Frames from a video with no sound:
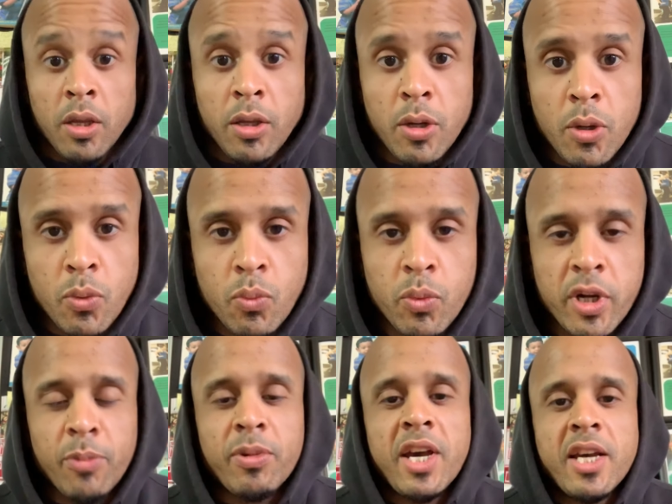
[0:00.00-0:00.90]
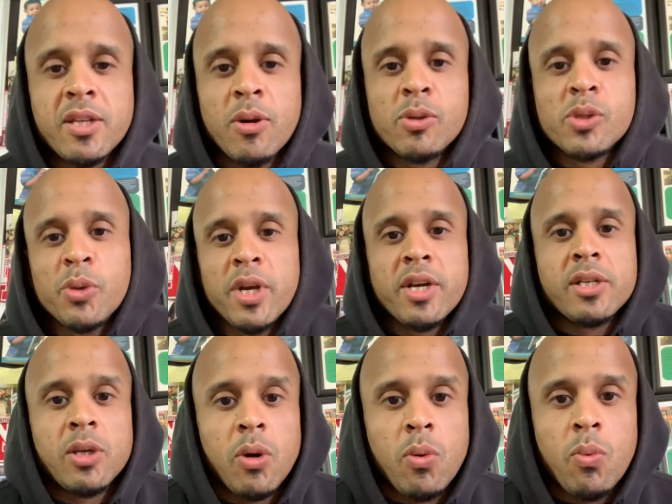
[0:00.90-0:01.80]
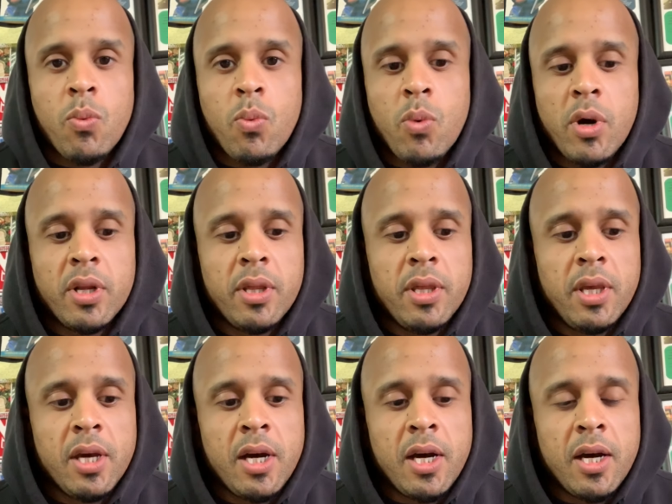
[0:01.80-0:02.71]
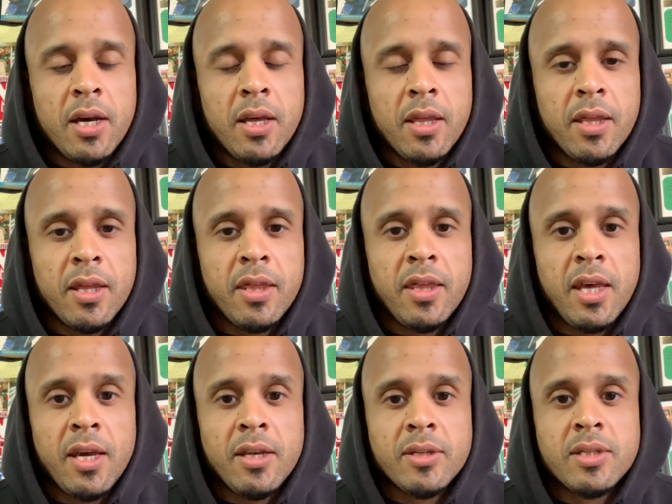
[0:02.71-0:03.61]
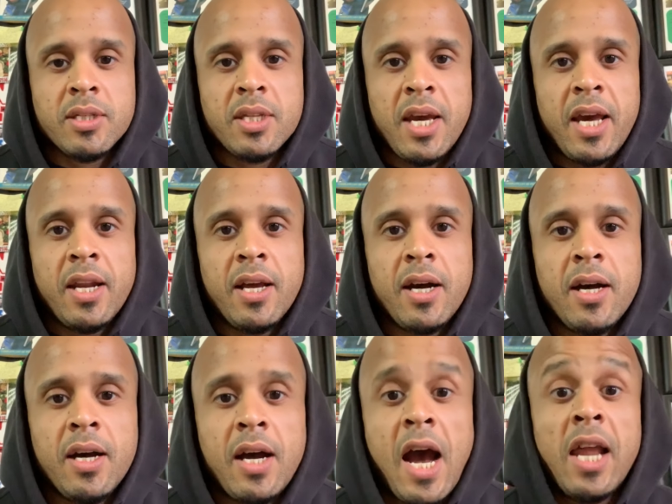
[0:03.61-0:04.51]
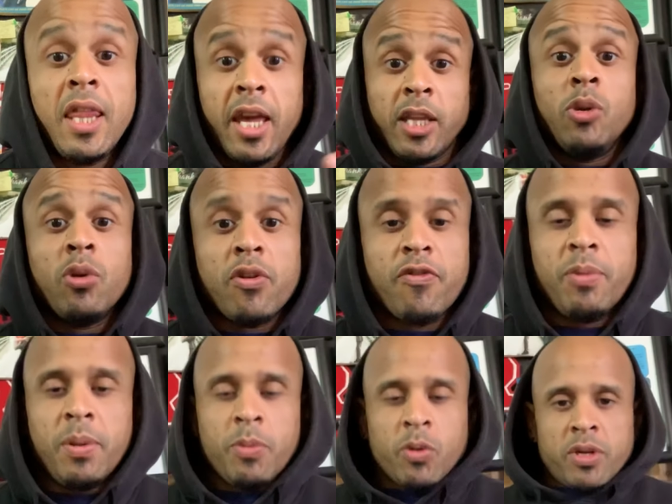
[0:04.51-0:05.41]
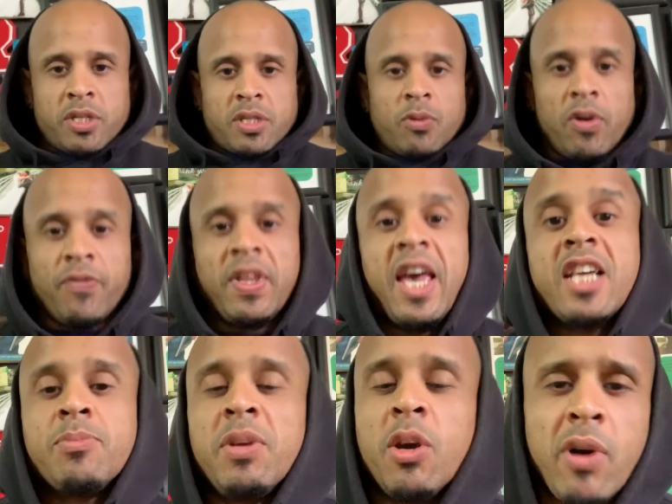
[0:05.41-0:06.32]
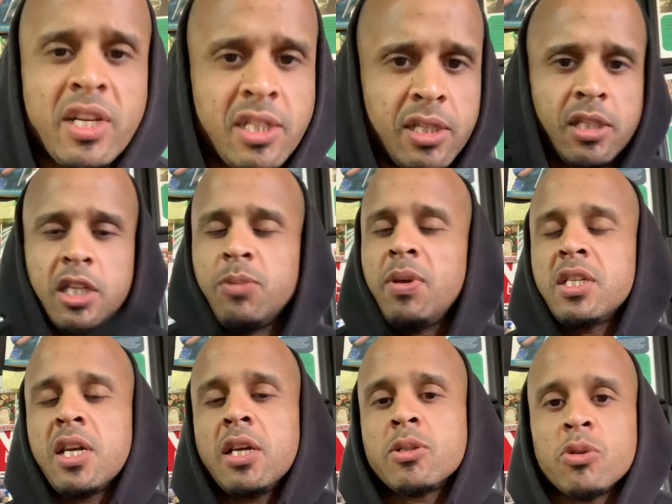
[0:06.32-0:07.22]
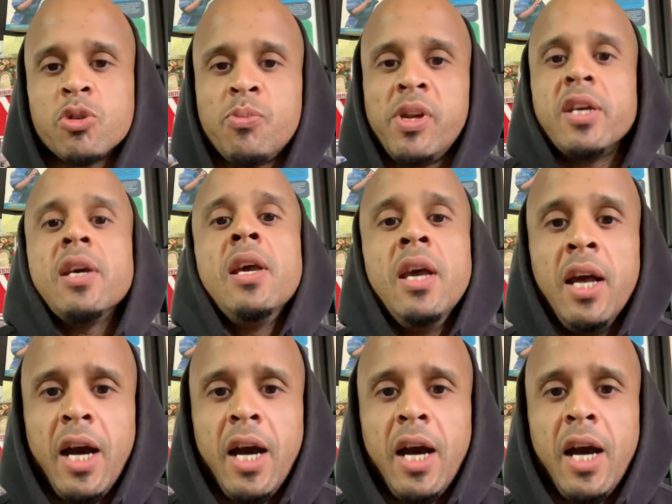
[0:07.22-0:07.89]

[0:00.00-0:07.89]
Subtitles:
Yo, what up guys? Coach Lou here. So one of the things that I like doing for people is if they ask me questions, especially on social media,